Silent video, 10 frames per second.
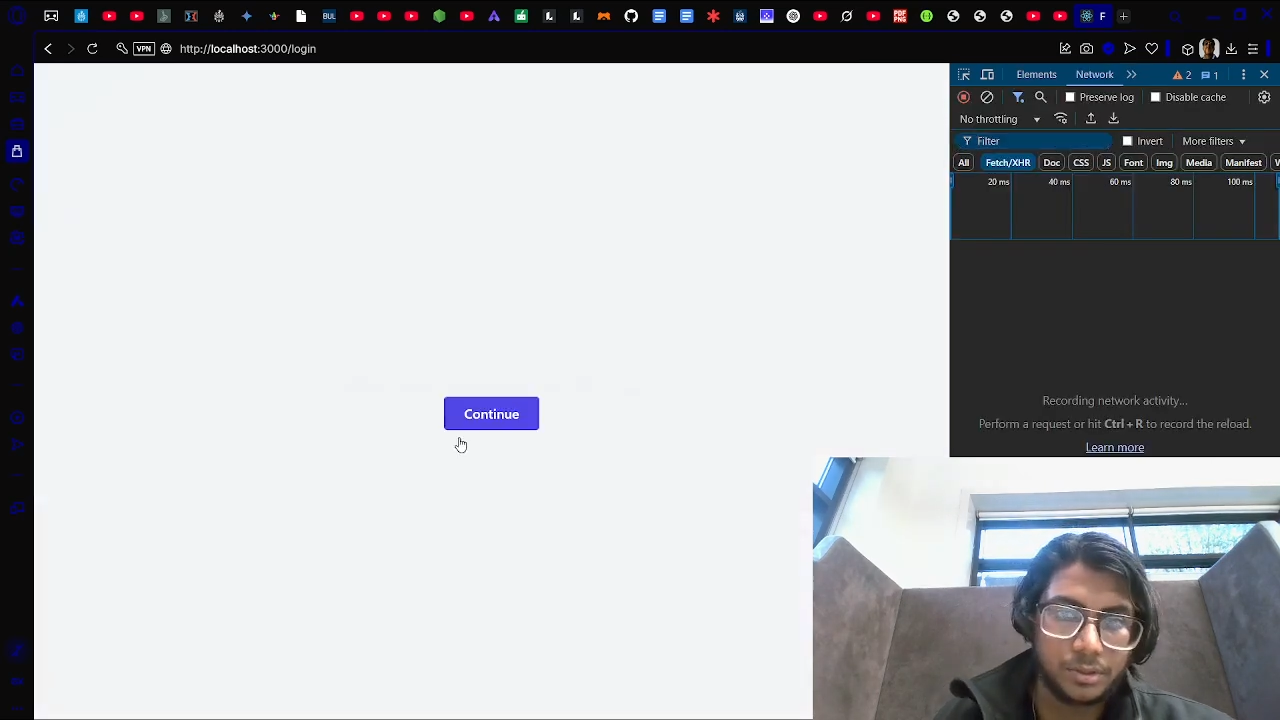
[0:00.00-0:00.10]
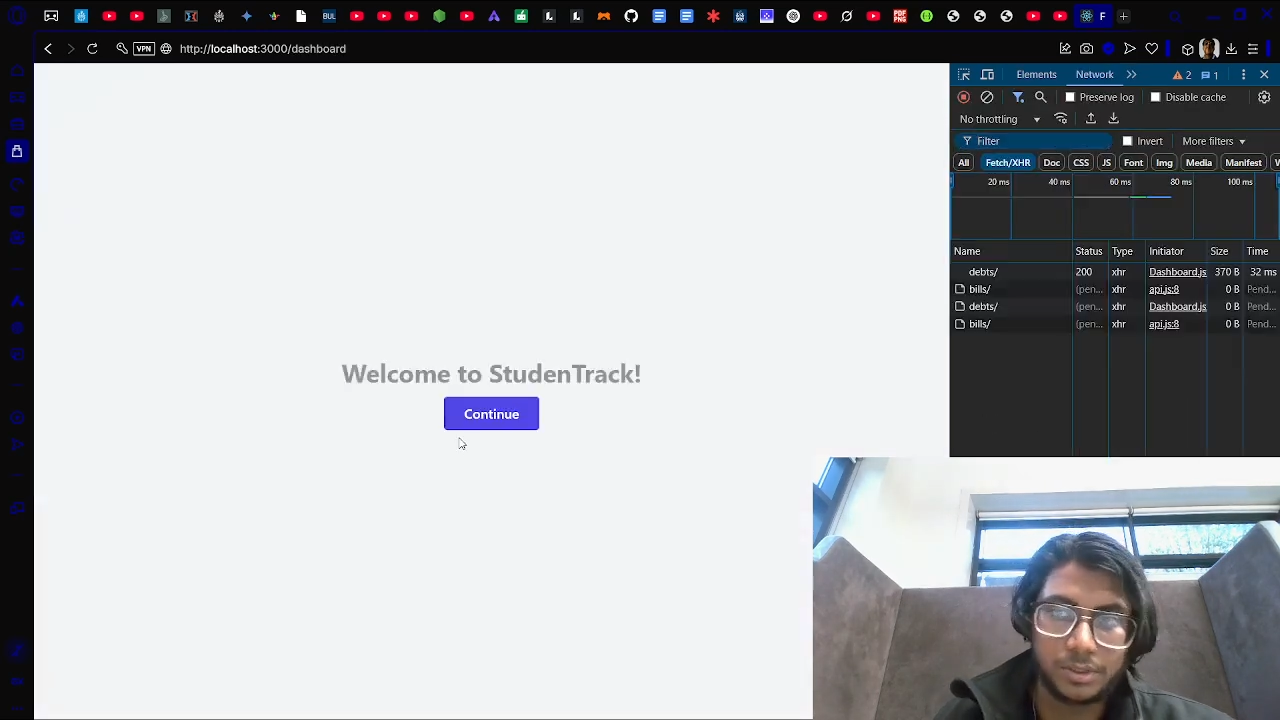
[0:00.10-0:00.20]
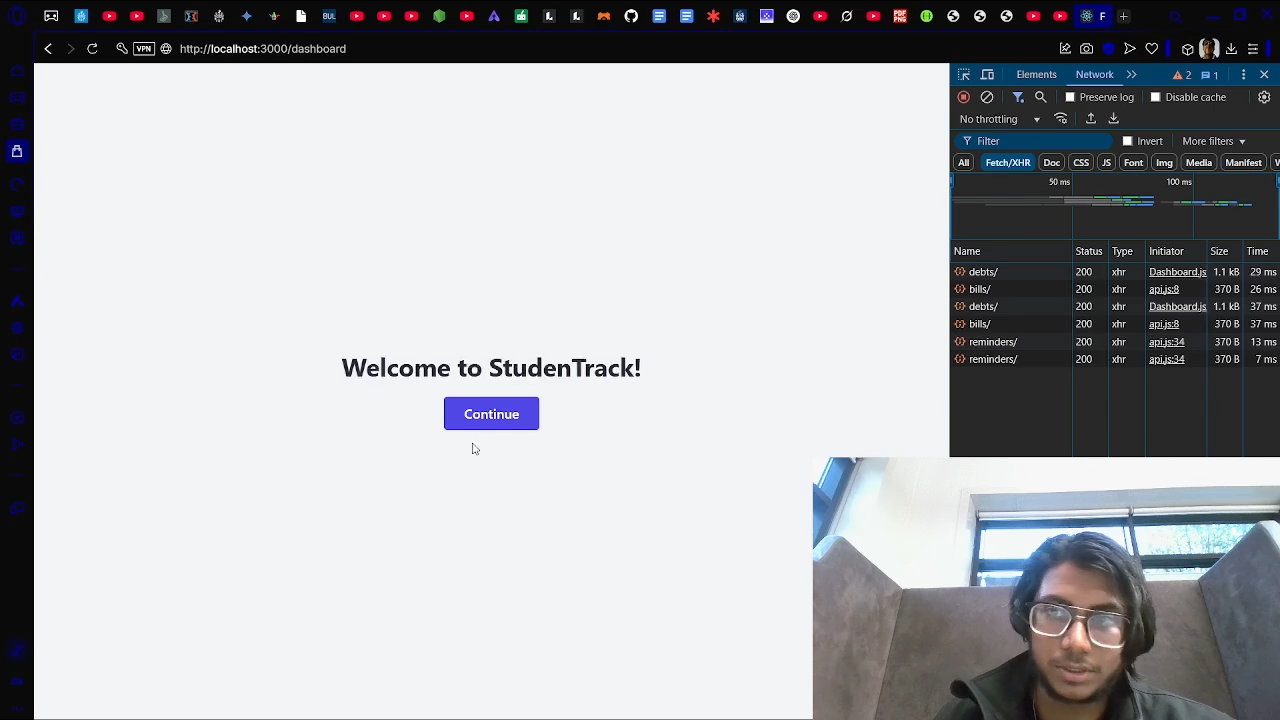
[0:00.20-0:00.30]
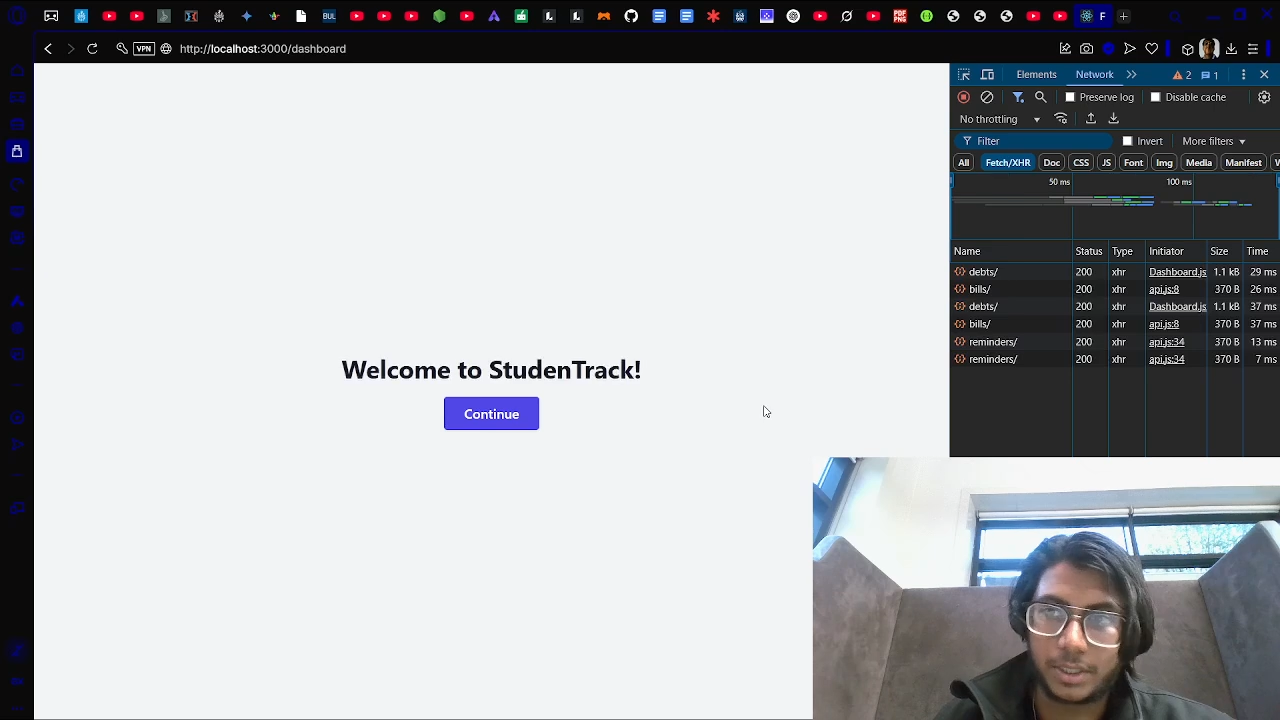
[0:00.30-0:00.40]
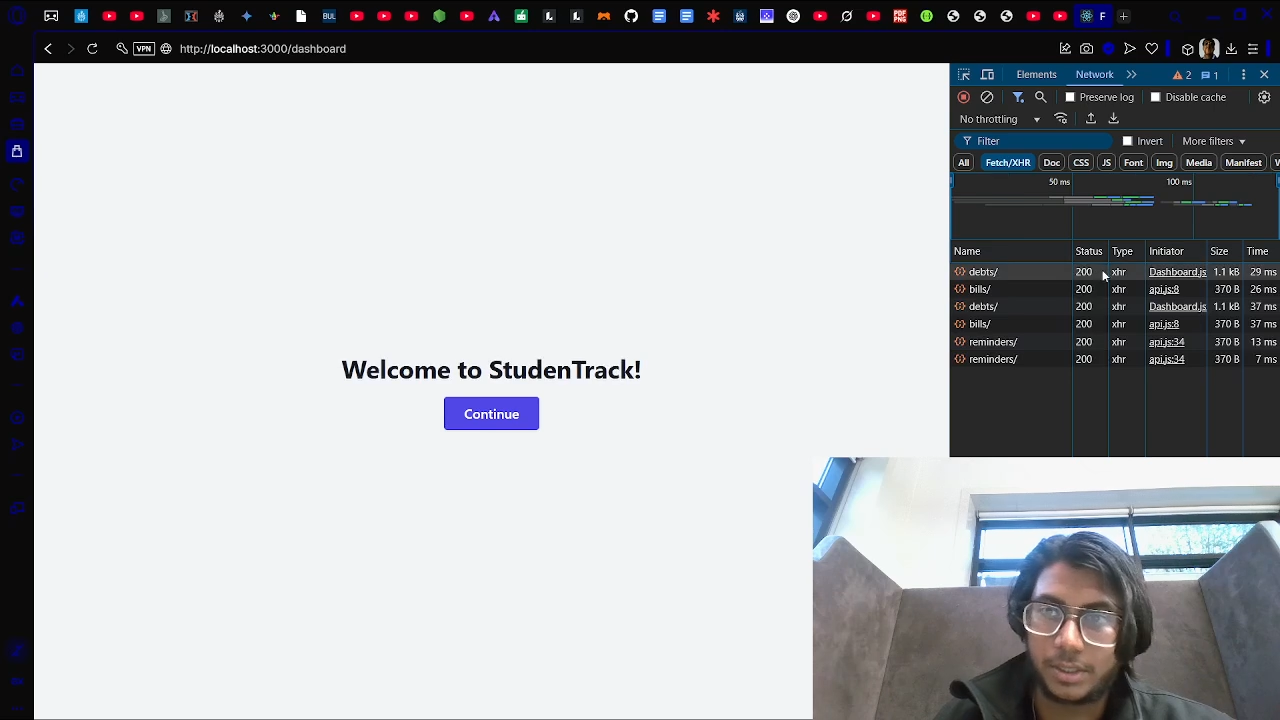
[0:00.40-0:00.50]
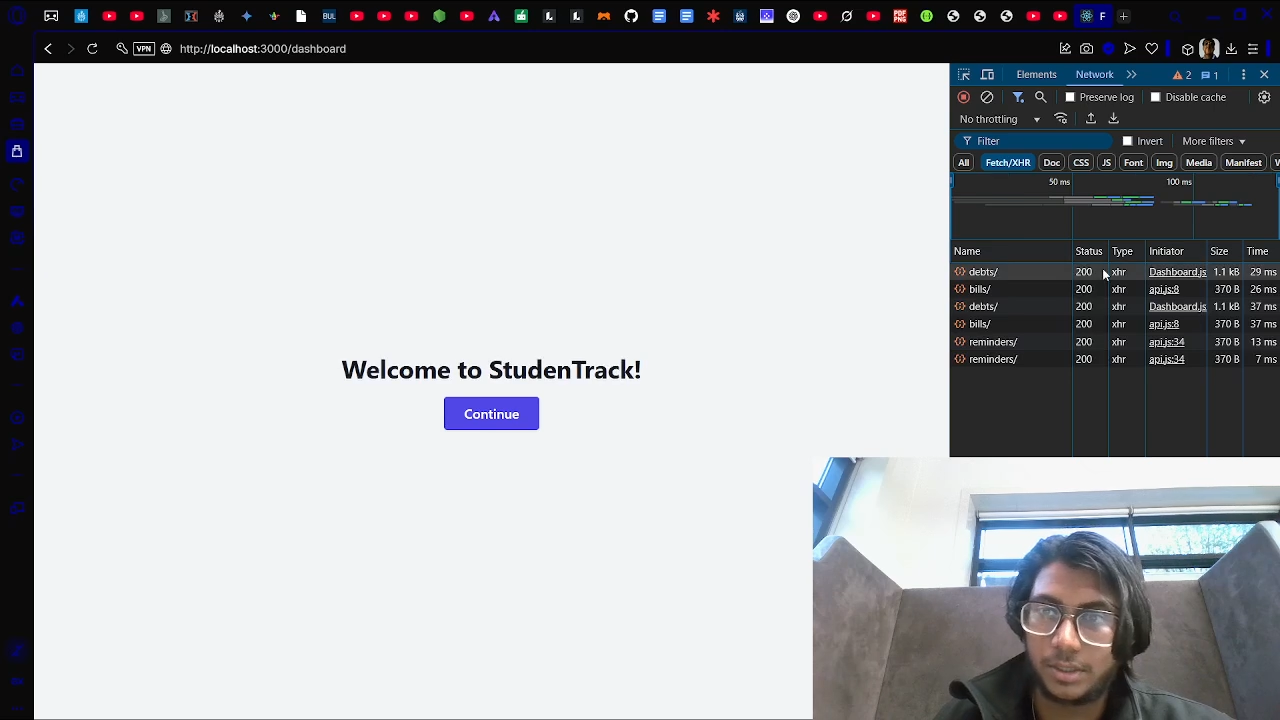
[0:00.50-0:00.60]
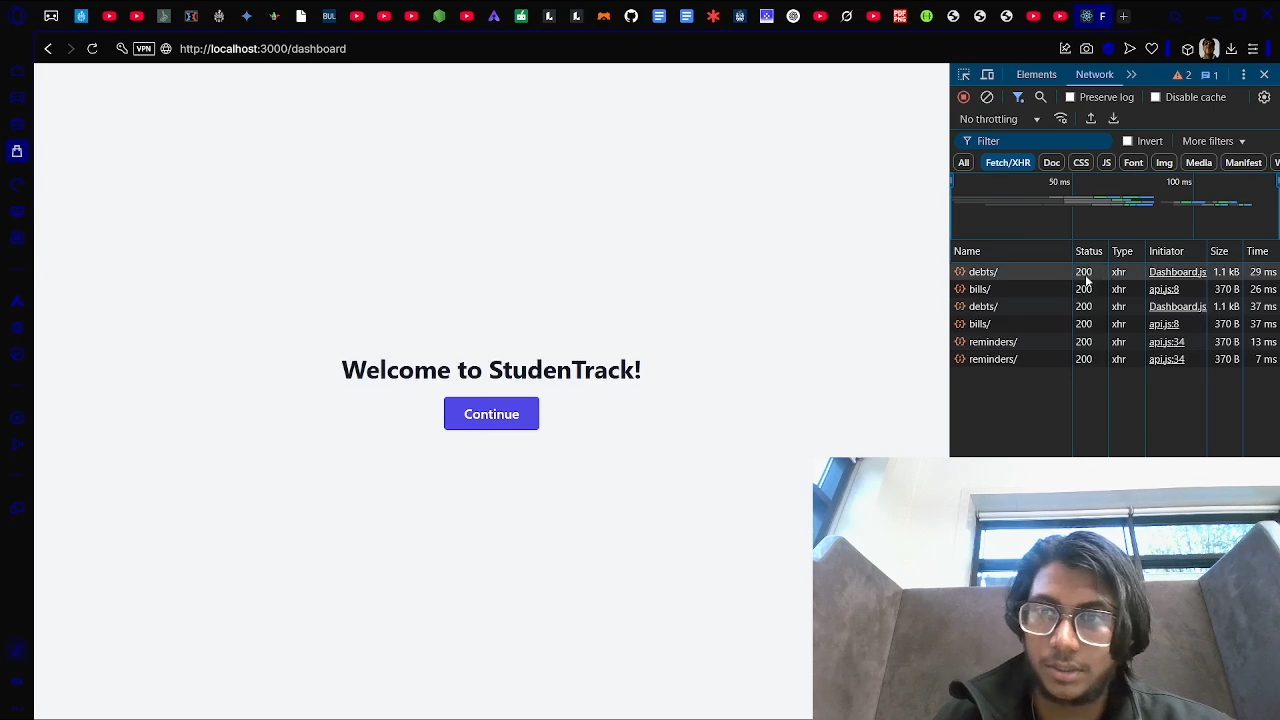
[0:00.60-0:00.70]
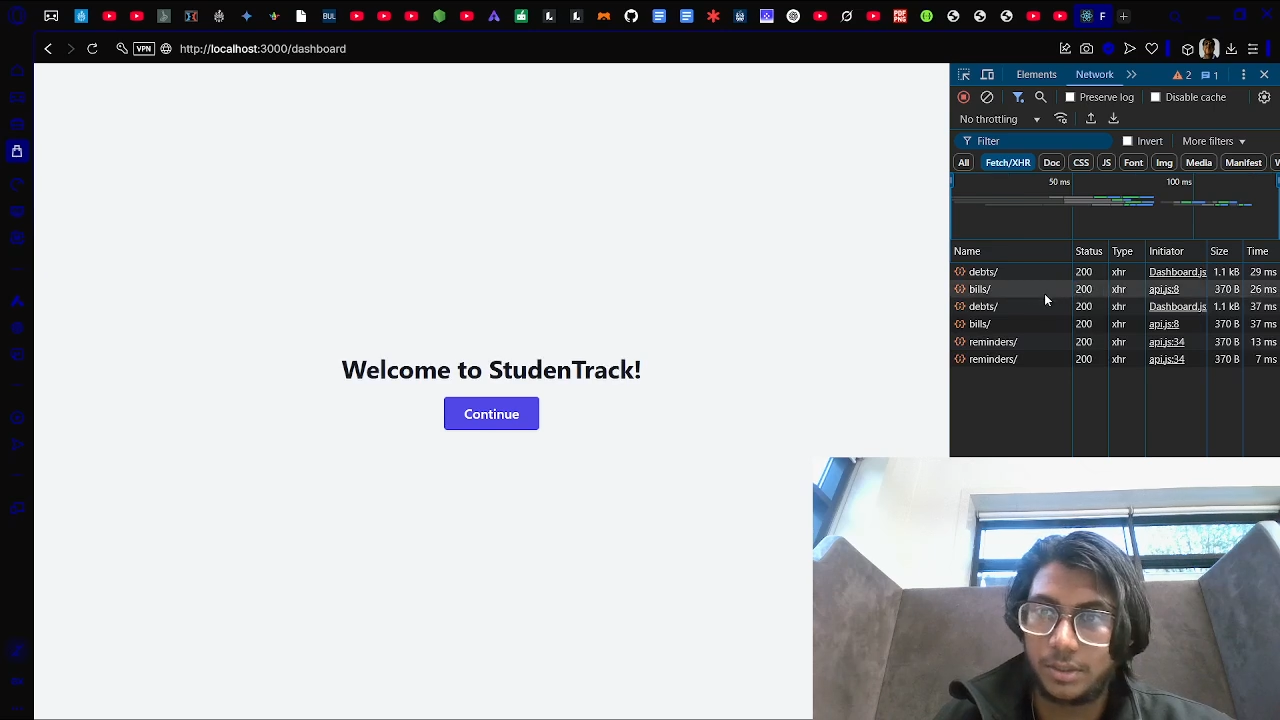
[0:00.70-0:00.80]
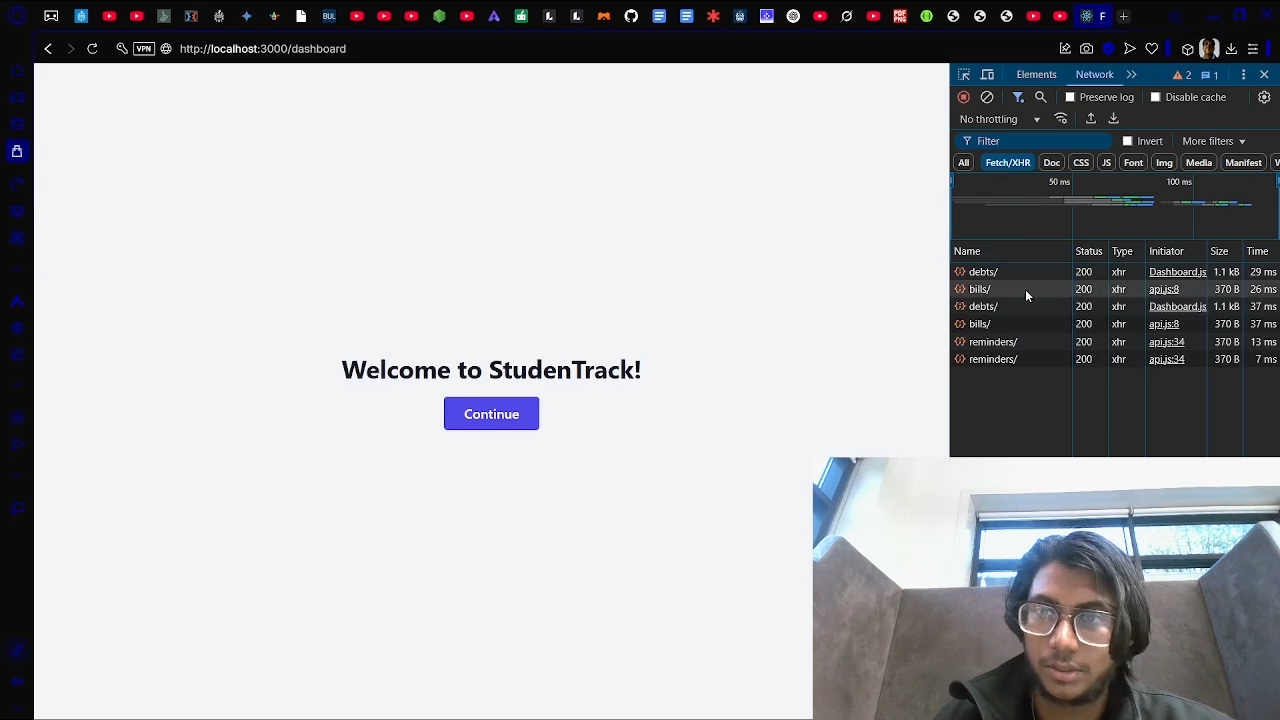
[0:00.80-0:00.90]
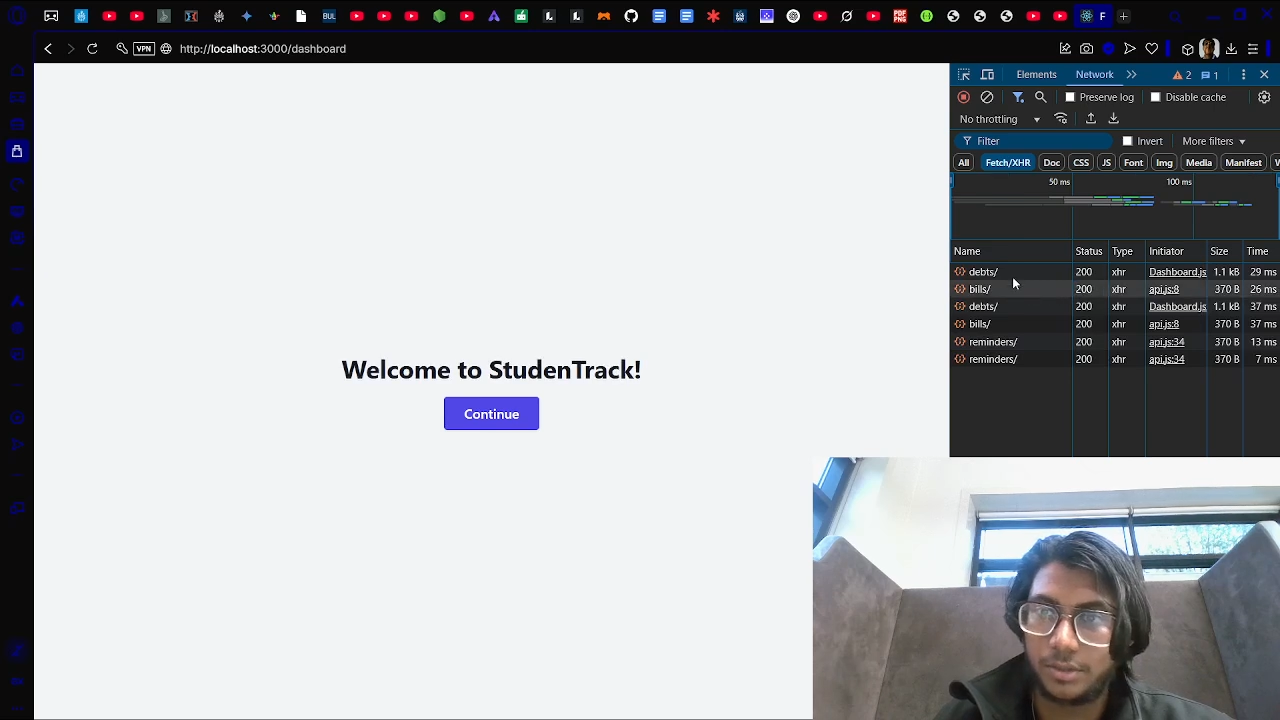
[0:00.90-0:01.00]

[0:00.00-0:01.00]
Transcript: I'll sign in.